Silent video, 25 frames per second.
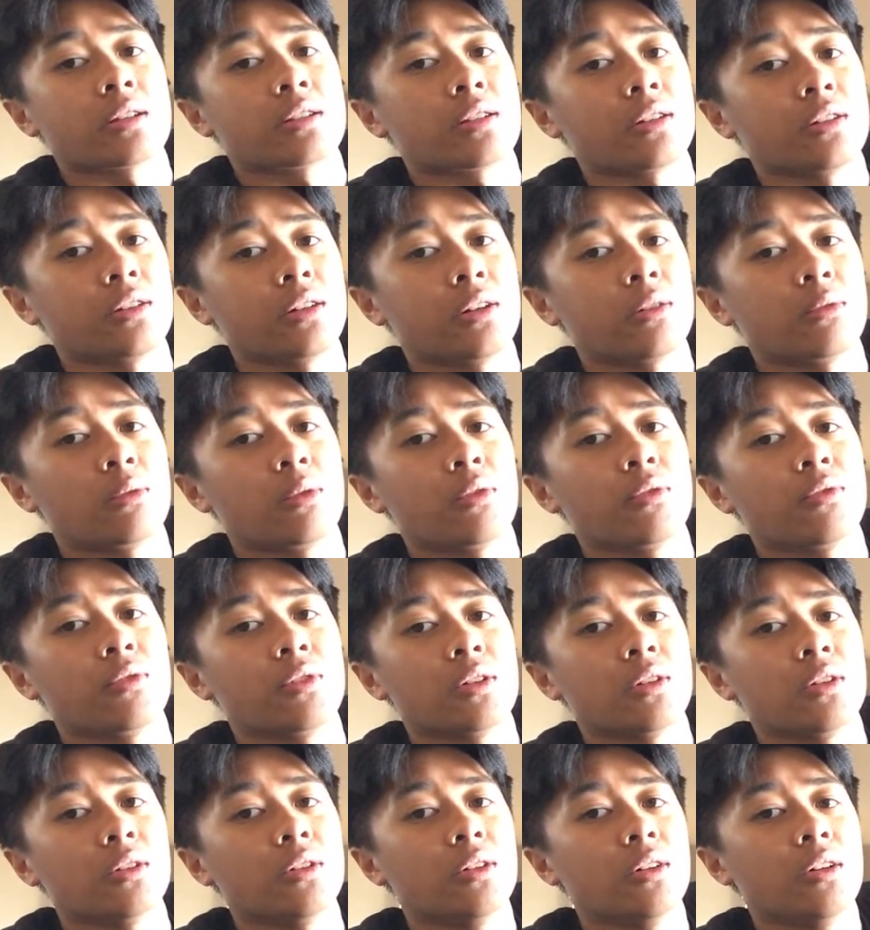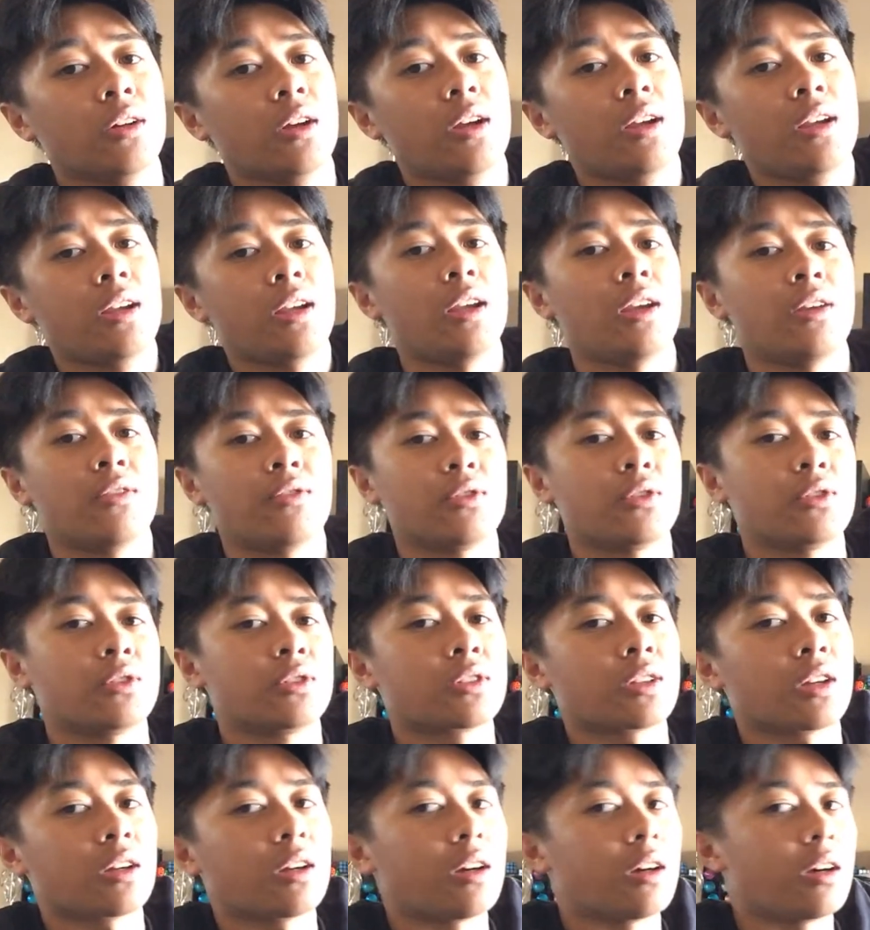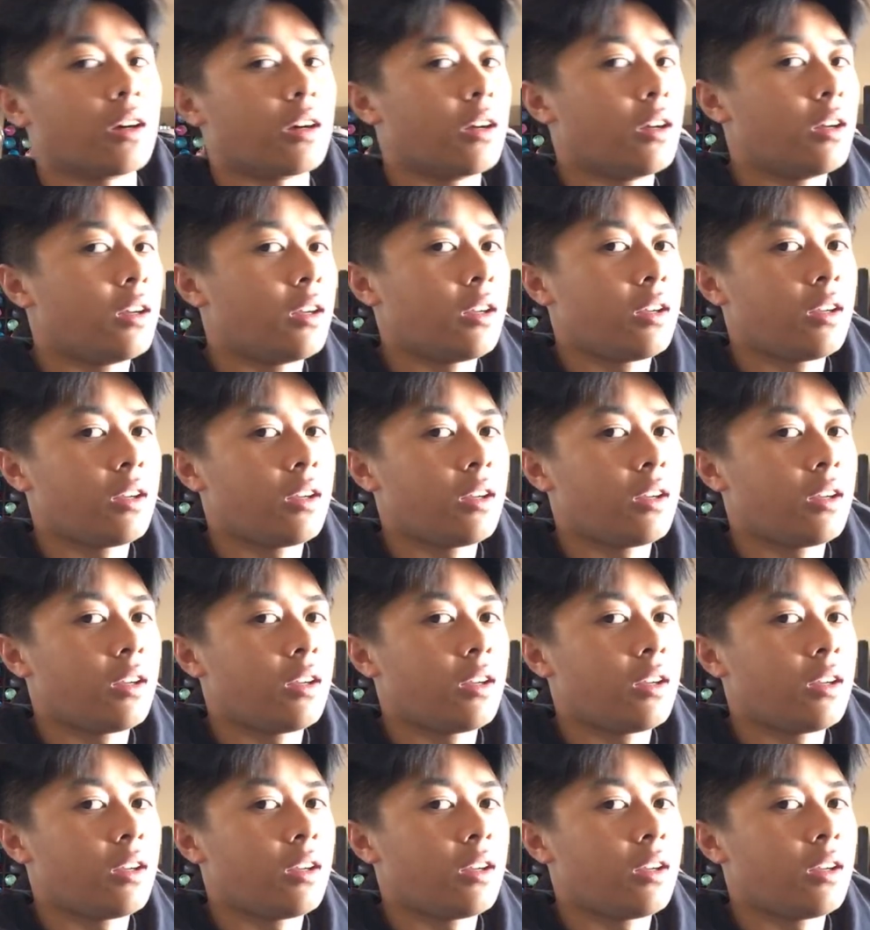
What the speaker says: I still need to review. If you saw